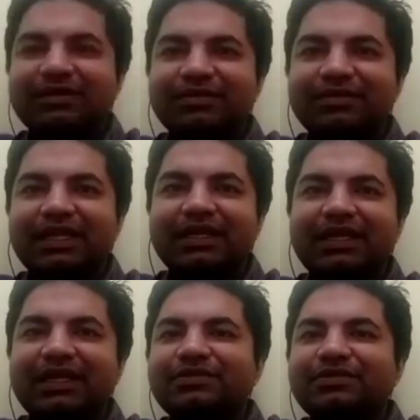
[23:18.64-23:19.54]
when their
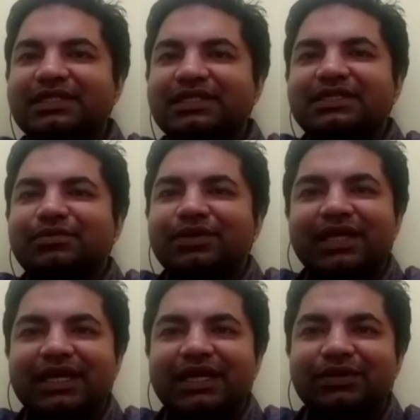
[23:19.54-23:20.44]
kids were just about to
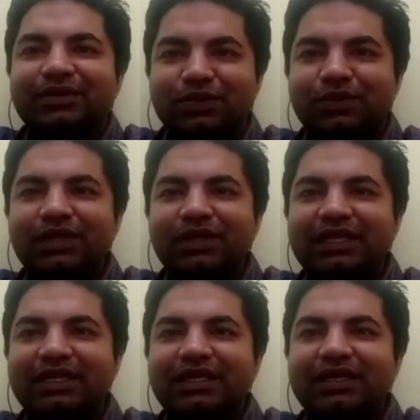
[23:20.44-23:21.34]
get into school,
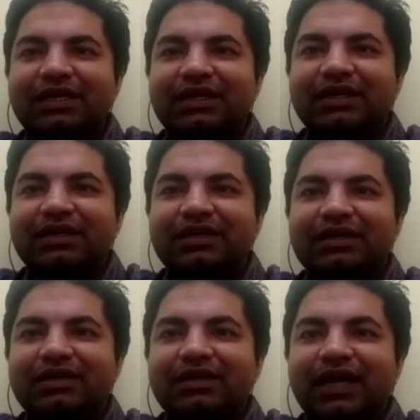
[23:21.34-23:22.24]

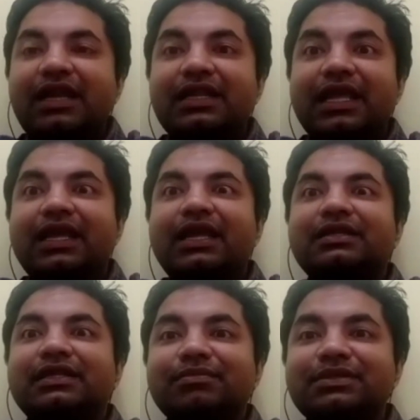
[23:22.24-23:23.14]
and they
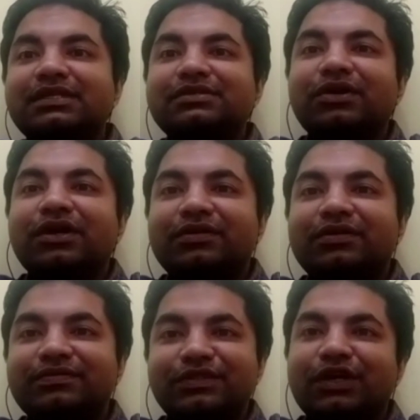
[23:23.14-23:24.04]
had themselves got out
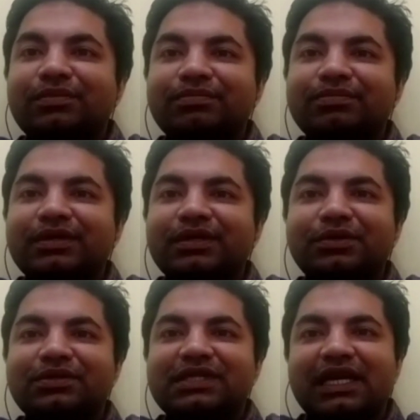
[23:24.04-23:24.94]
of job
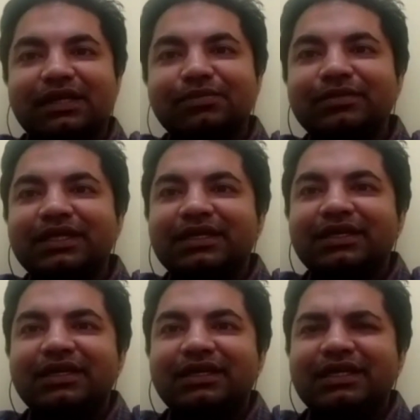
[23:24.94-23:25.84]
to start up.
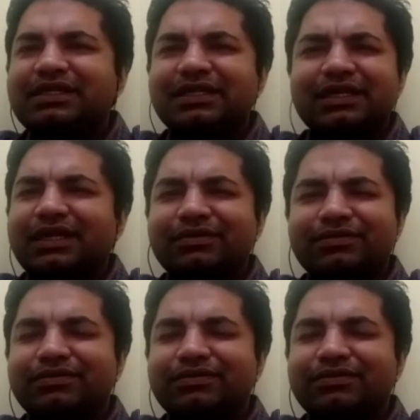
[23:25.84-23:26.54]
These are the kind of